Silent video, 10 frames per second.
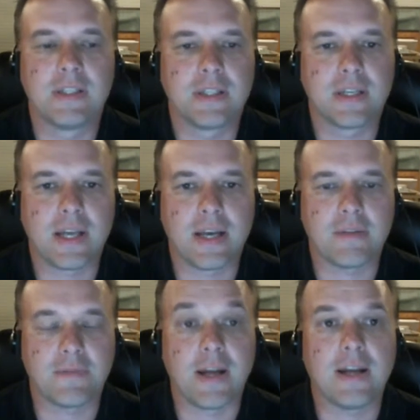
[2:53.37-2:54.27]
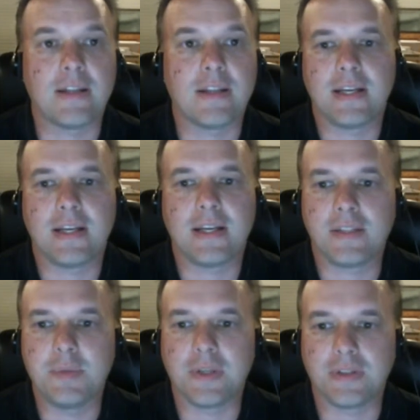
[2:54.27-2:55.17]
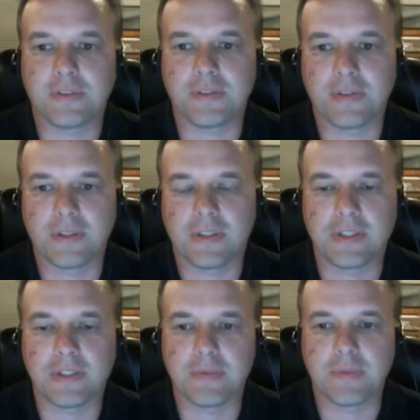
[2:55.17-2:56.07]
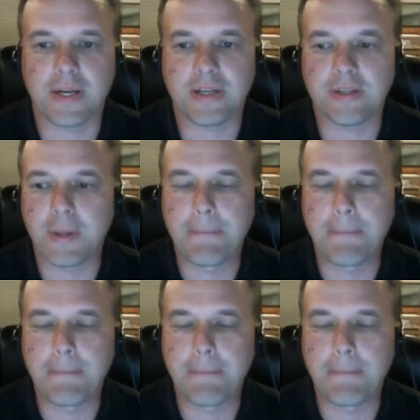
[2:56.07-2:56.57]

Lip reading: I finally got dbus to compile.